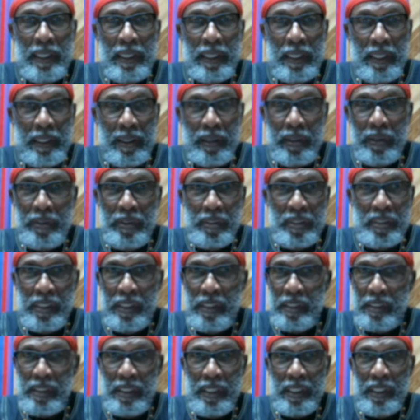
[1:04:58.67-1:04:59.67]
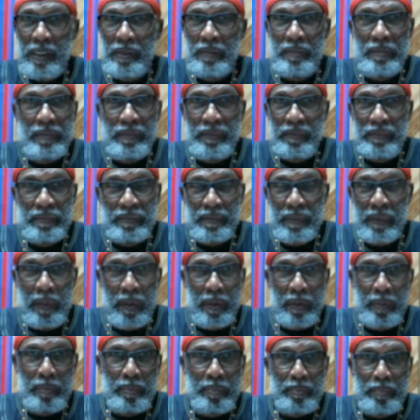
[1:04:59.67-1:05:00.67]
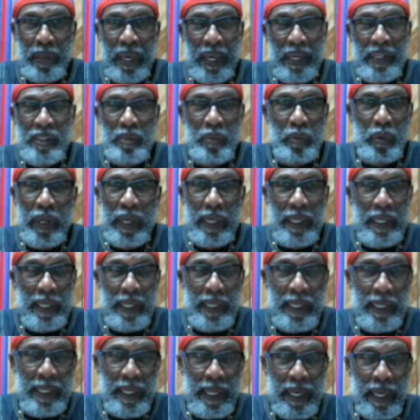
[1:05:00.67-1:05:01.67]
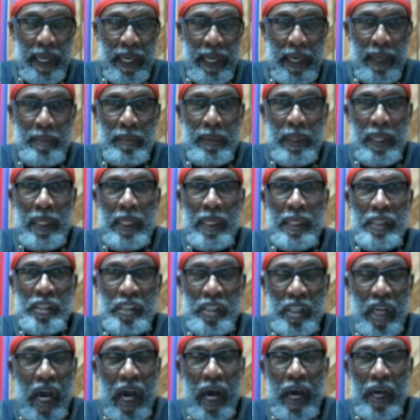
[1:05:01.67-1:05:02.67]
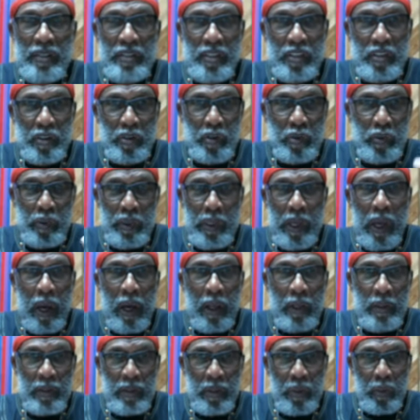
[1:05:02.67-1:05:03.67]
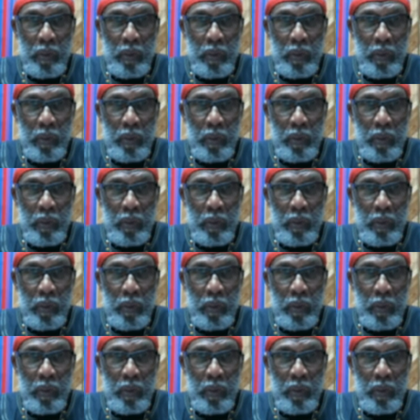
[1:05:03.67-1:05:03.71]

You know, she she could, you know, pass away at any time. Charles is doing all of the